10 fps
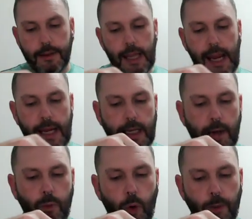Then I
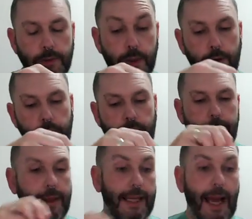warmed through
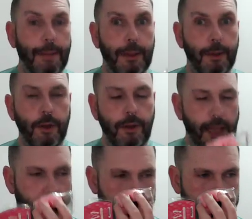some of the Happy
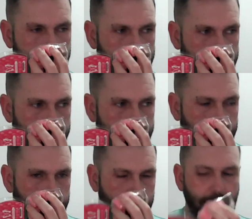Birthday.
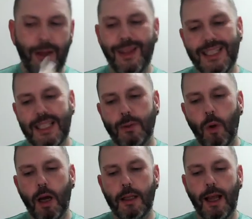Now this is
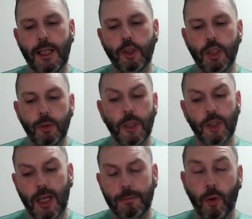one I do
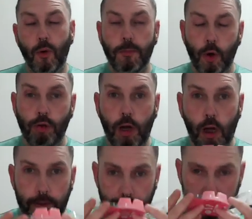wish I'd bought more
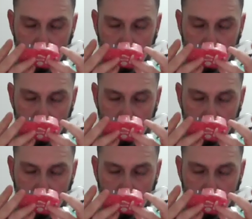of,